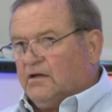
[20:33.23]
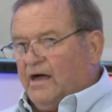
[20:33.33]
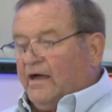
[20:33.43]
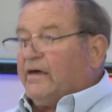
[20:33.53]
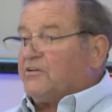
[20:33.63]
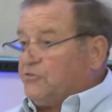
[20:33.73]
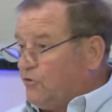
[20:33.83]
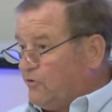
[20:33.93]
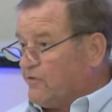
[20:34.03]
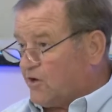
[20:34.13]
I guess due
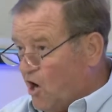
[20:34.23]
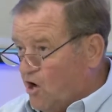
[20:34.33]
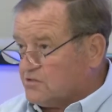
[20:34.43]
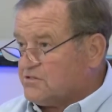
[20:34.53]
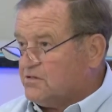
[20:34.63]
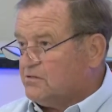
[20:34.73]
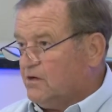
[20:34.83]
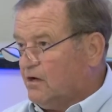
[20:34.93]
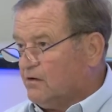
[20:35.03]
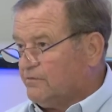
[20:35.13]
to the cost
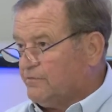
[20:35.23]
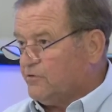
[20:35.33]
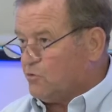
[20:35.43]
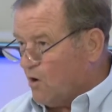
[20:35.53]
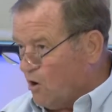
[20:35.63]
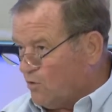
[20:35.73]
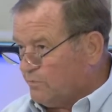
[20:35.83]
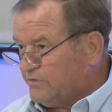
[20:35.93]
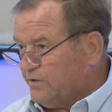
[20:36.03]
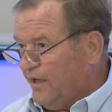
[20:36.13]
of new
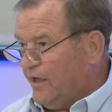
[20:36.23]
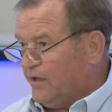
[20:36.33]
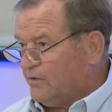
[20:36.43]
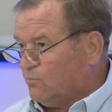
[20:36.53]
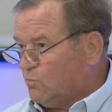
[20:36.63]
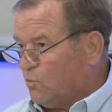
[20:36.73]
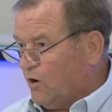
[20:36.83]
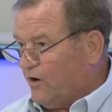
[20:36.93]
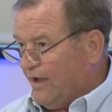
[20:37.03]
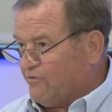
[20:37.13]
homes and
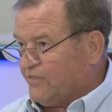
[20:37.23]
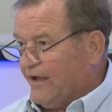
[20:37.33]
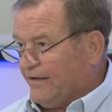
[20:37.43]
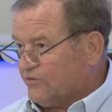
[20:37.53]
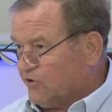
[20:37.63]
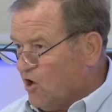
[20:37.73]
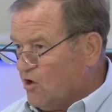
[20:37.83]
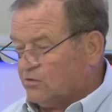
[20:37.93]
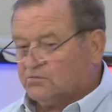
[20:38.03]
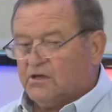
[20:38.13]
where everything has
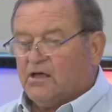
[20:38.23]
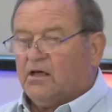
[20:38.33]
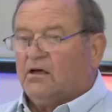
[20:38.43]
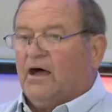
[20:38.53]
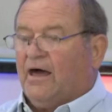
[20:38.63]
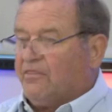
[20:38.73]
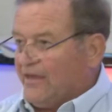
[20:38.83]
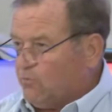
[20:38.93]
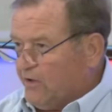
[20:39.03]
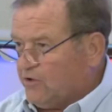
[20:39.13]
gone, I
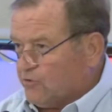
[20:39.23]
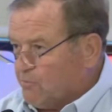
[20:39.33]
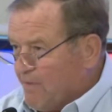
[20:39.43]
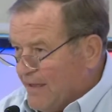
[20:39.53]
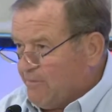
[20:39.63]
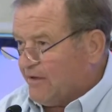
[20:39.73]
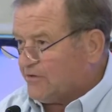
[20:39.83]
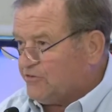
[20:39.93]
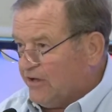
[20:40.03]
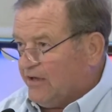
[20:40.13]
think we could maybe
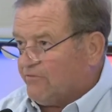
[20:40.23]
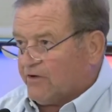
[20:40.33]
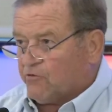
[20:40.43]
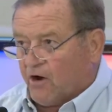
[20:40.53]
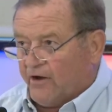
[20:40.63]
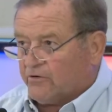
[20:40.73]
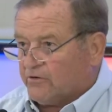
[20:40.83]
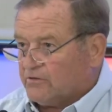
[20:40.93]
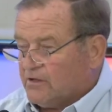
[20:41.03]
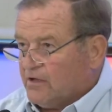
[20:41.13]
achieve a
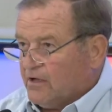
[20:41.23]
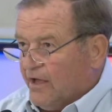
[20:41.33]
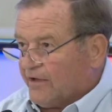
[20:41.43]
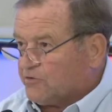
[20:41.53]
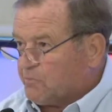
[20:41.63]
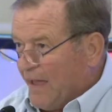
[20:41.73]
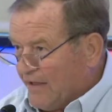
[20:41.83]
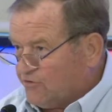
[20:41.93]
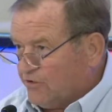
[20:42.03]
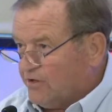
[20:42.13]
greater
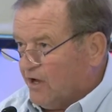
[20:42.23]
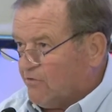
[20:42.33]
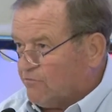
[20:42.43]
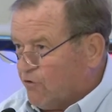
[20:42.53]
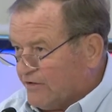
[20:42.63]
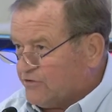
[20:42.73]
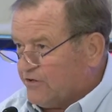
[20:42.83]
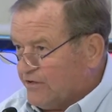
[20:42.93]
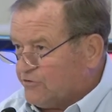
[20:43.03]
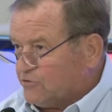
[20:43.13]
expansion of
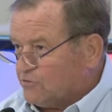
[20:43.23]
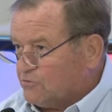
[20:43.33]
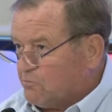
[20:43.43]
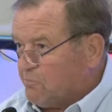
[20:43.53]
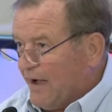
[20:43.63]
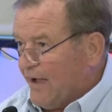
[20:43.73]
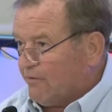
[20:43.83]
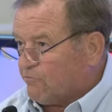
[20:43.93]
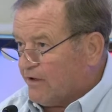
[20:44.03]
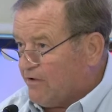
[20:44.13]
residential by
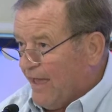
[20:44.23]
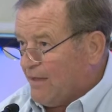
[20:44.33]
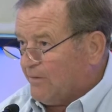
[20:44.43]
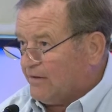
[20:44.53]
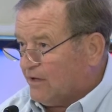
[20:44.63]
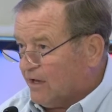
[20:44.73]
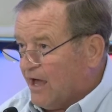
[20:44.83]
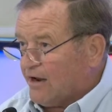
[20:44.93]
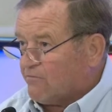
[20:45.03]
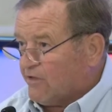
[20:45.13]
rehabbing a
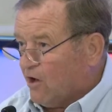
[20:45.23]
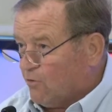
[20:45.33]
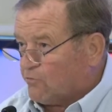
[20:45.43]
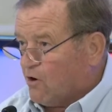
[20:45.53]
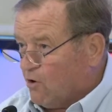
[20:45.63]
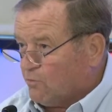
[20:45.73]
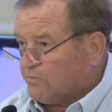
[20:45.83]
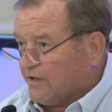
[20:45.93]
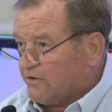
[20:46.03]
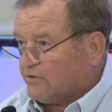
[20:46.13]
lot of the older
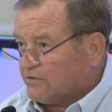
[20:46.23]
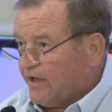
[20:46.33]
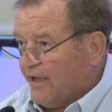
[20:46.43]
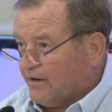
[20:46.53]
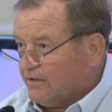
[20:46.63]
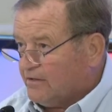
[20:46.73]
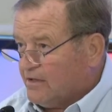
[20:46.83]
homes that are in the county